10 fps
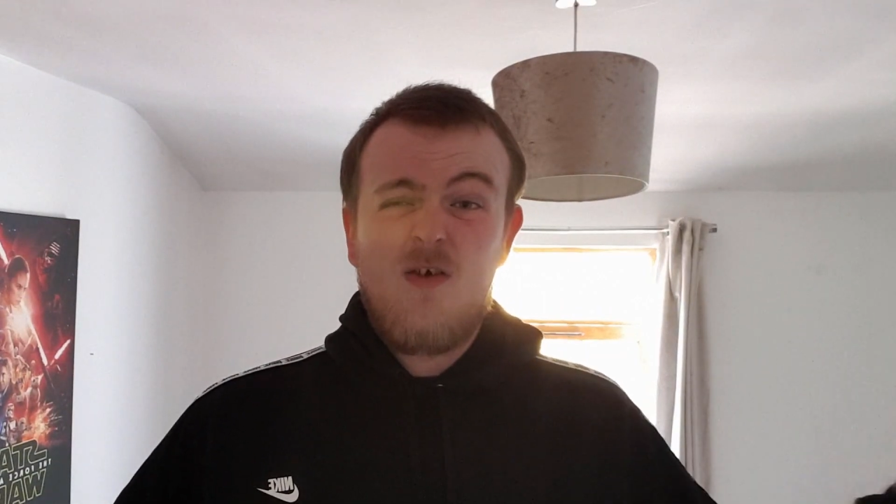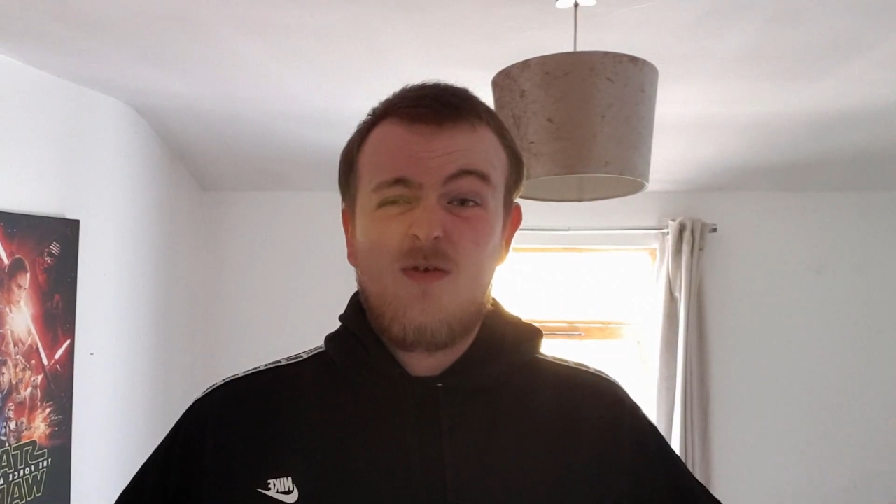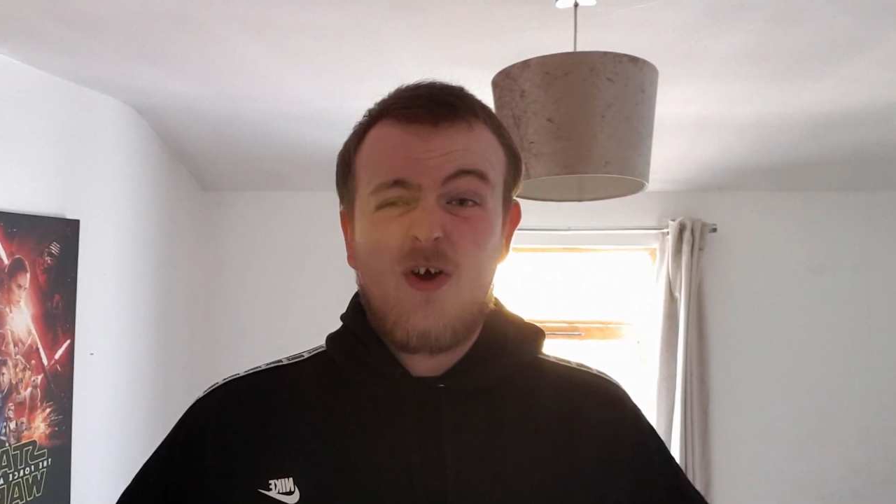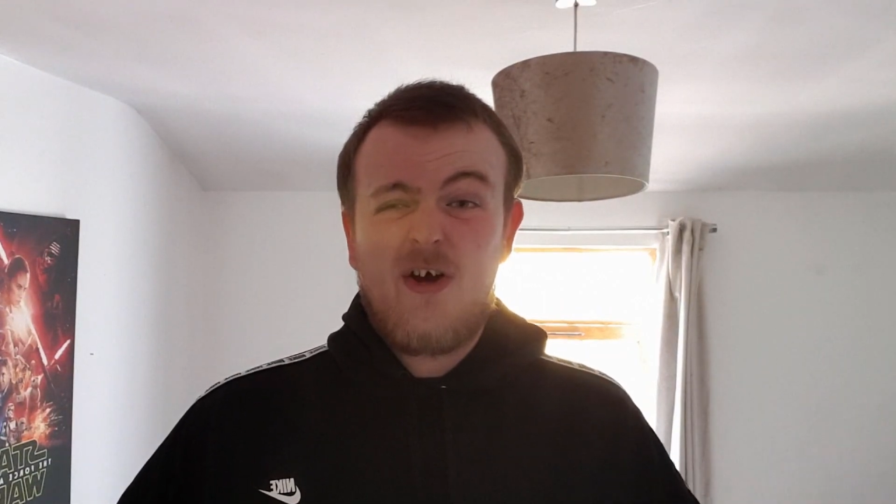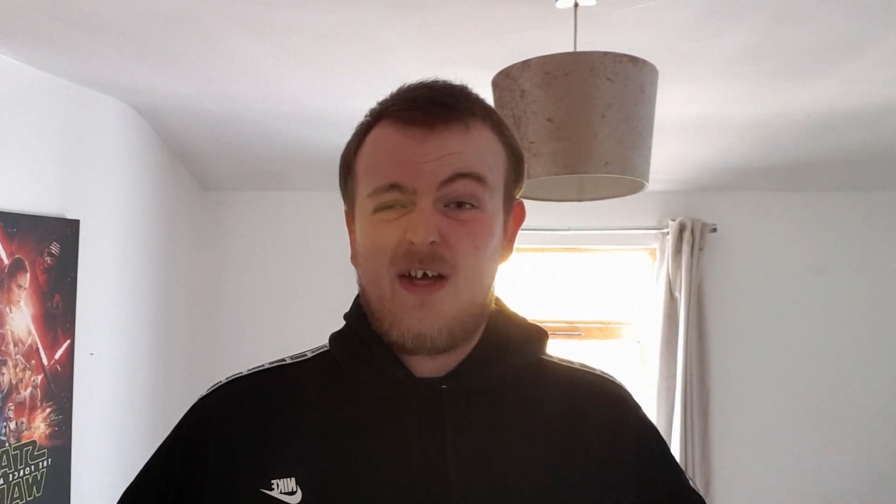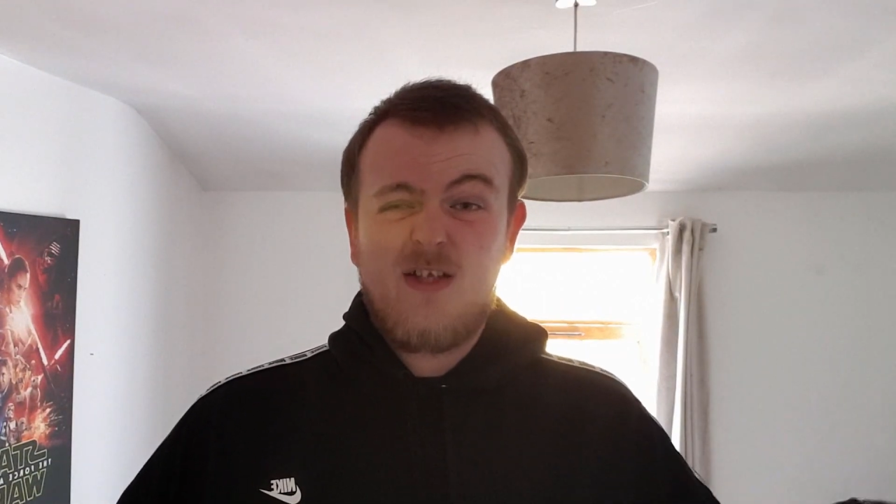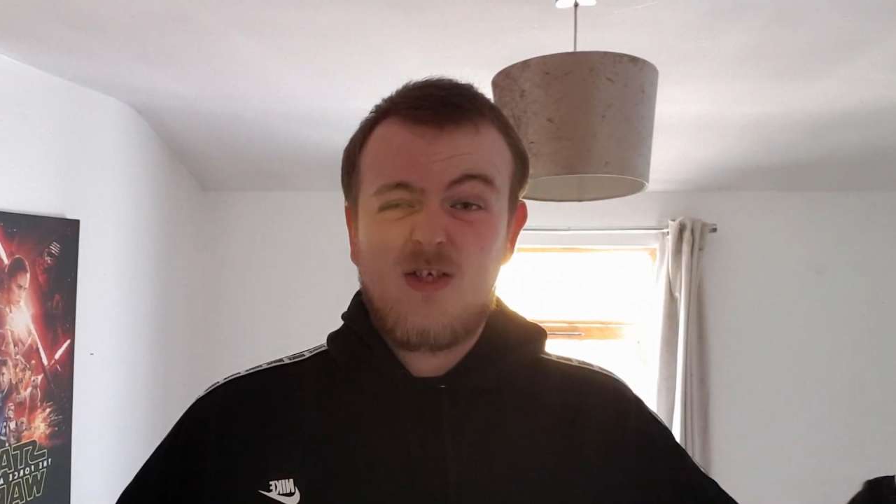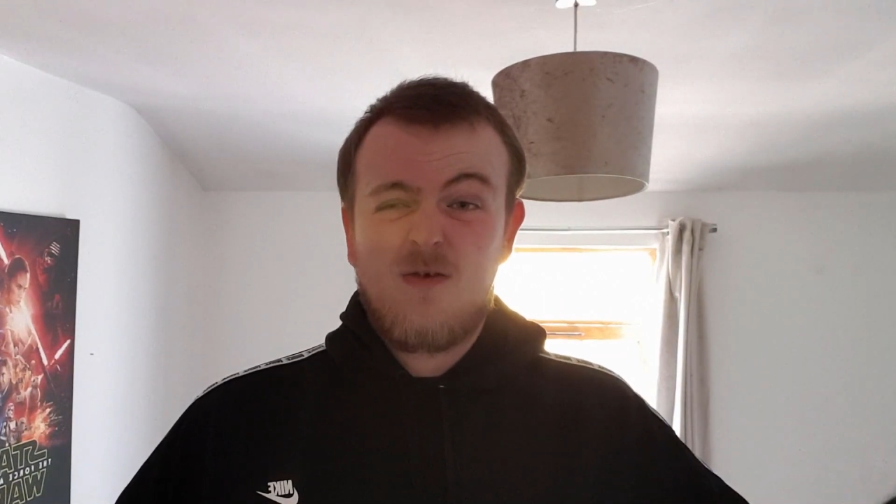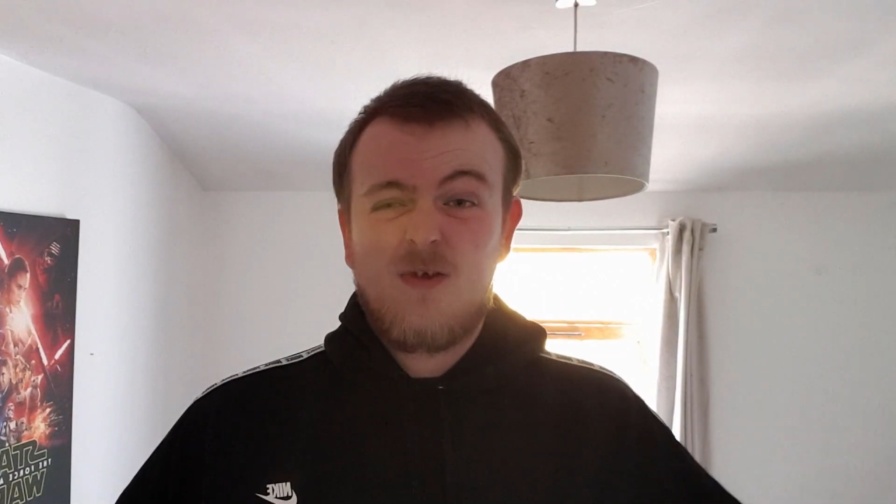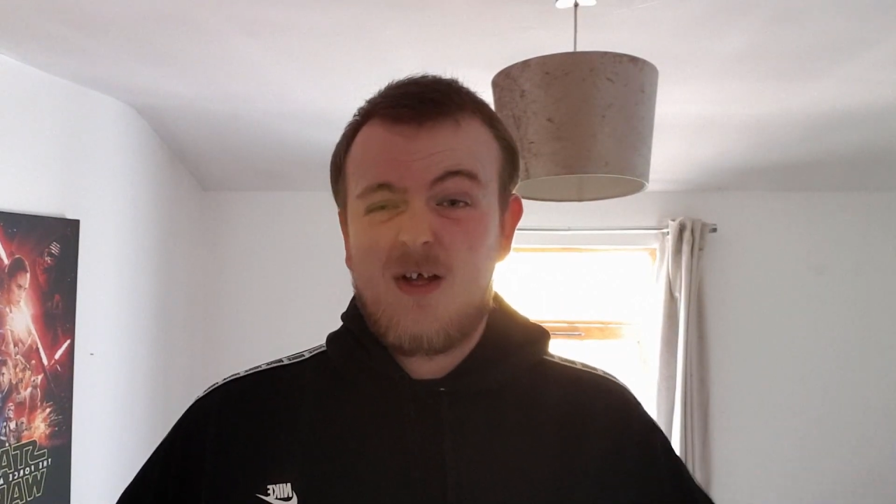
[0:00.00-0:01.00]
30 and
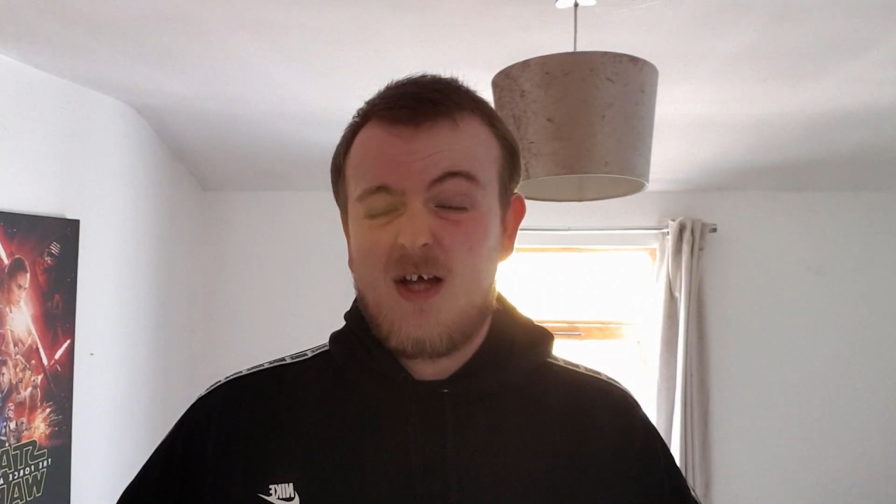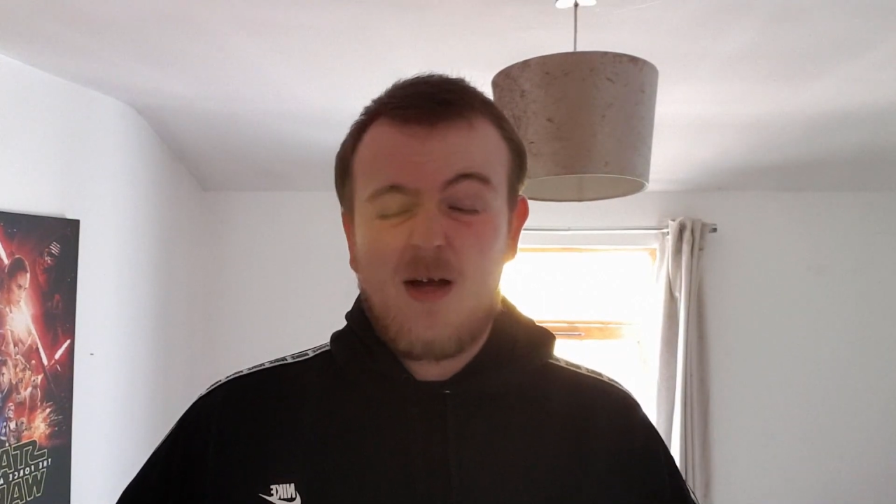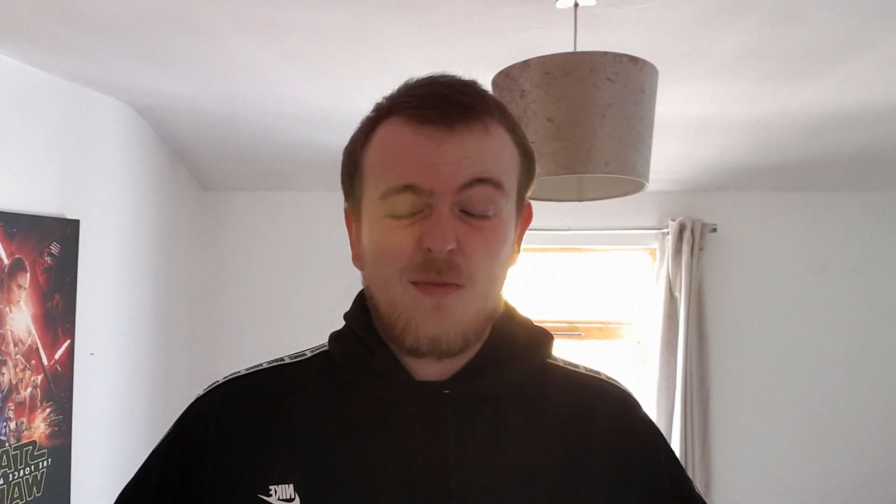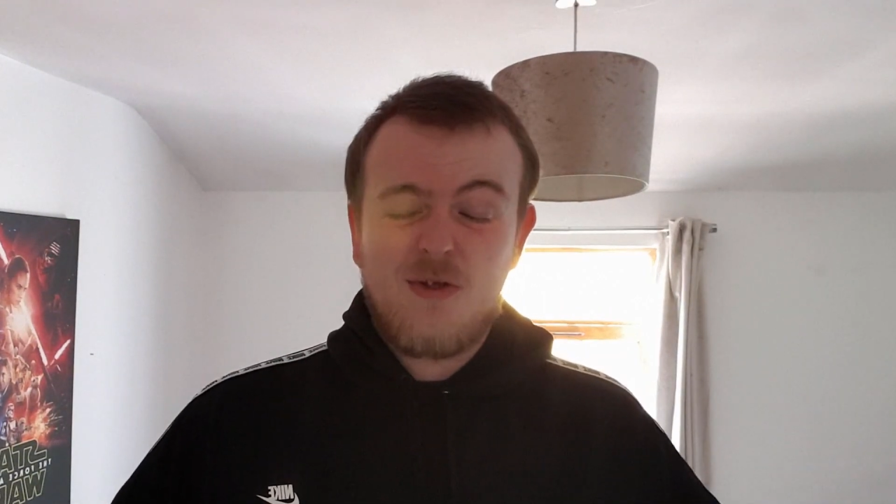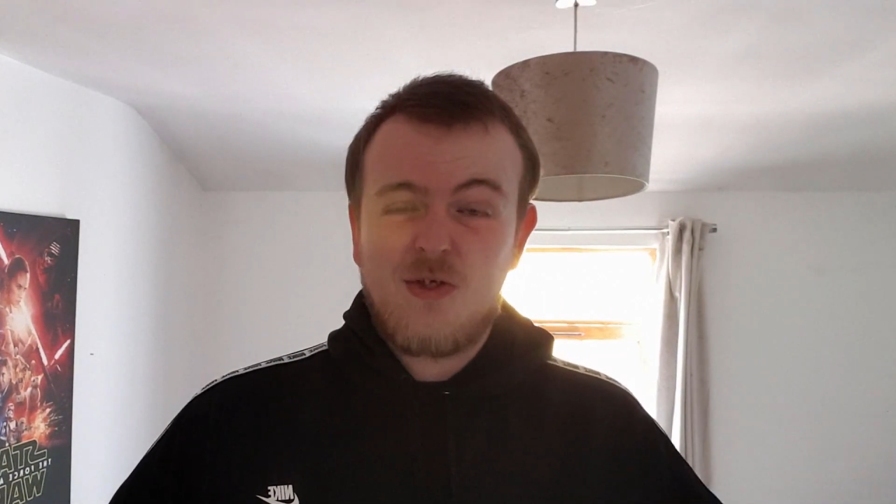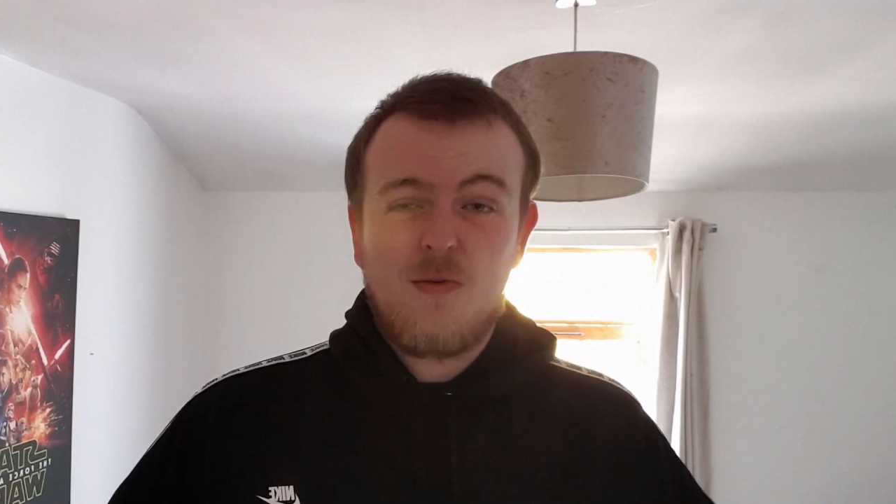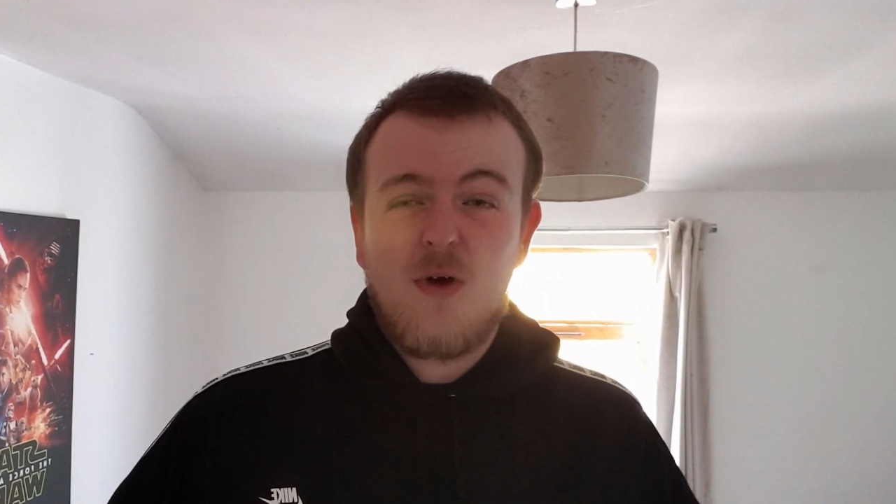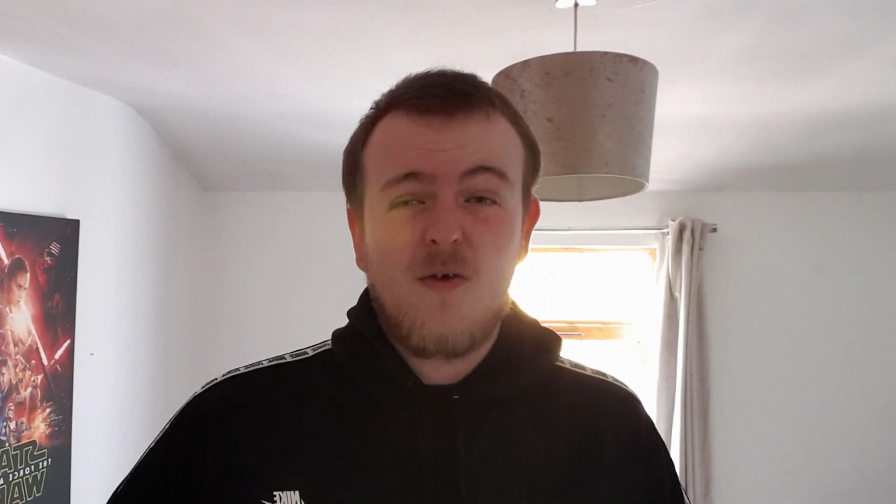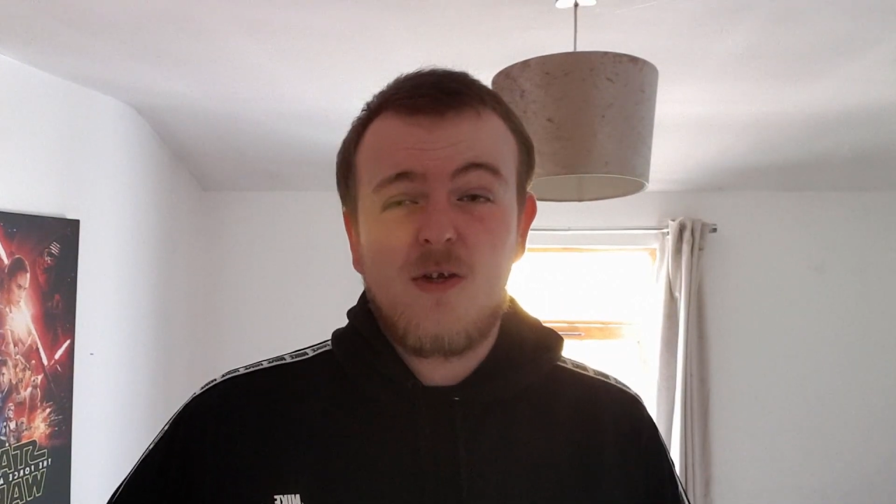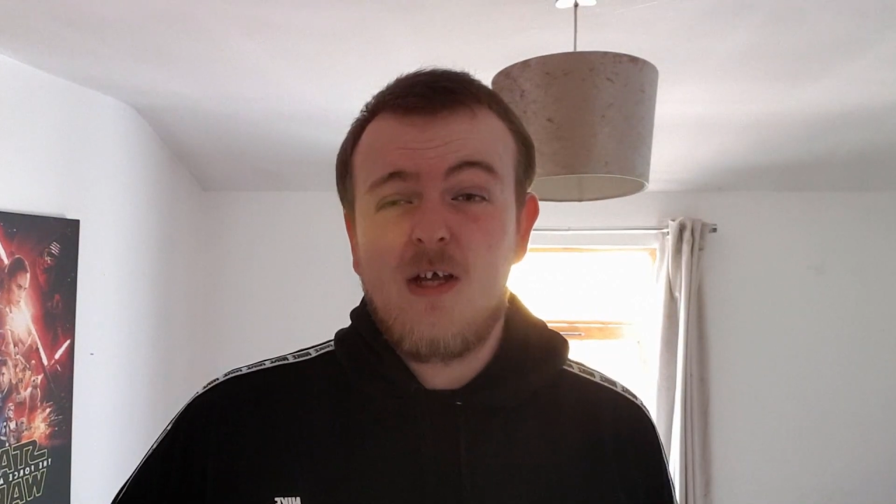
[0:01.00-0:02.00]
stuff like that, I'm not too
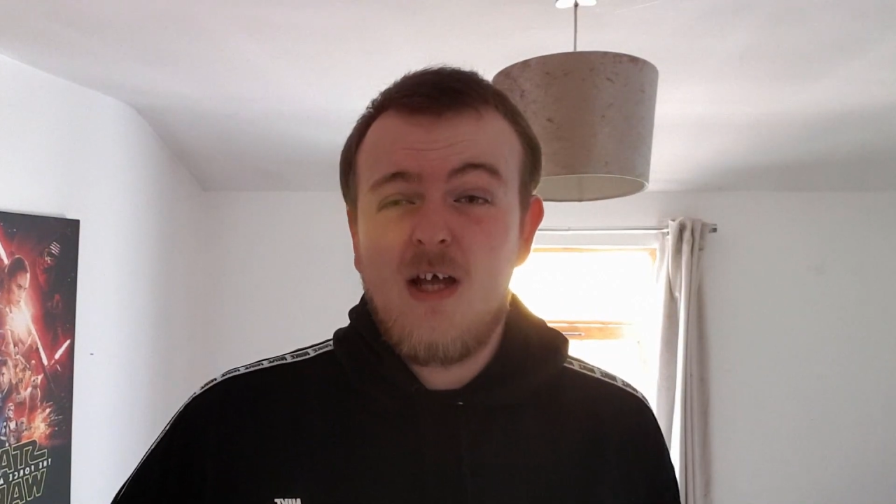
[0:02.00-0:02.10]
bothered.